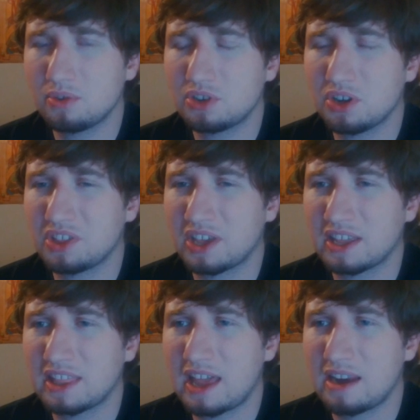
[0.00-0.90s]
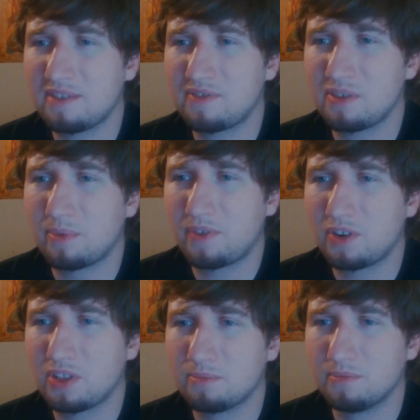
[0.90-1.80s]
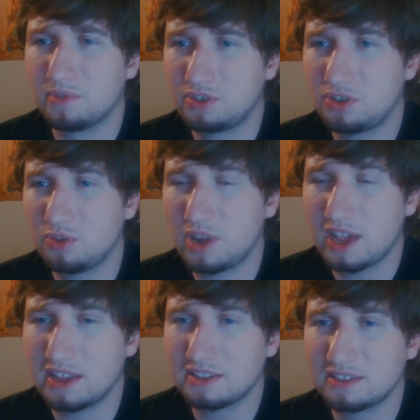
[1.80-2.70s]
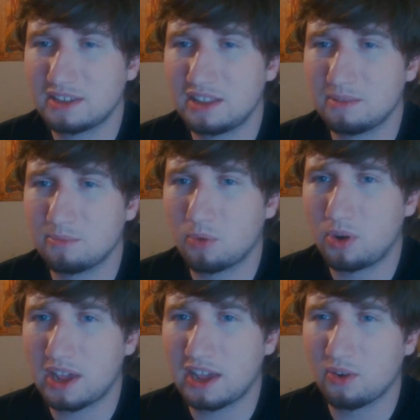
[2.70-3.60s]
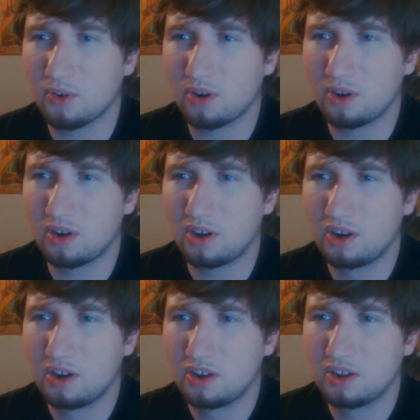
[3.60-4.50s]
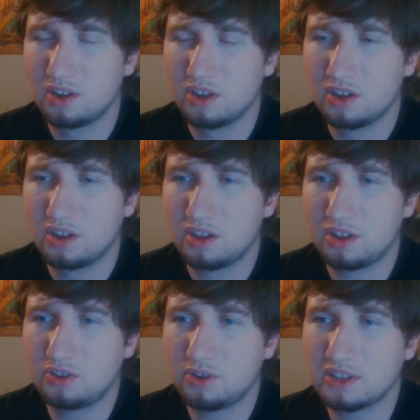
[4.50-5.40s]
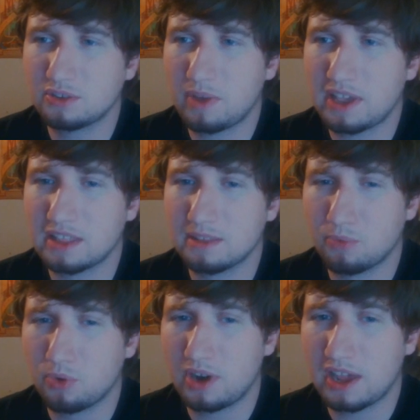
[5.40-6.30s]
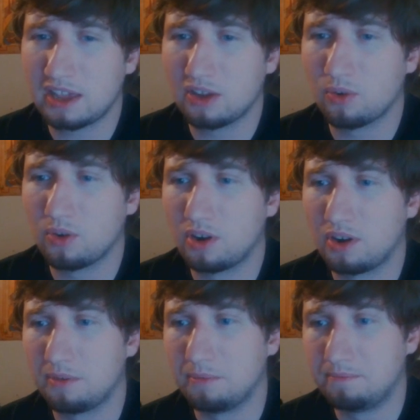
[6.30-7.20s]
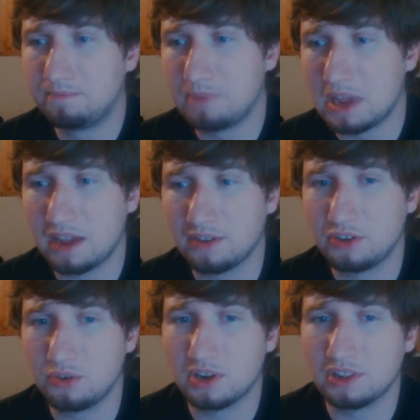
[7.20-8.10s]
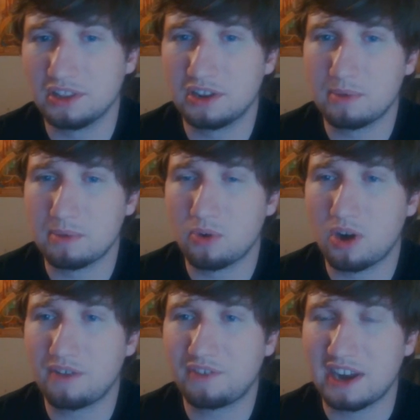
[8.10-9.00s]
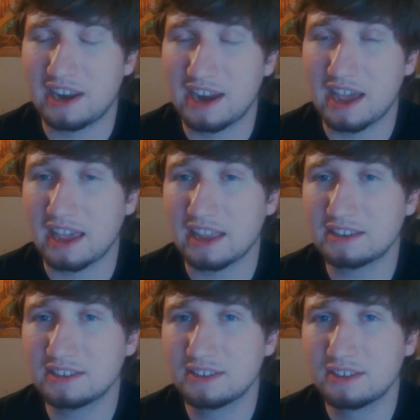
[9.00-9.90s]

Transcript: what y'all think of that, and if you'd prefer them 2 days in the morning, or 2 days a week in the morning, or being able to do it a little bit more often at night.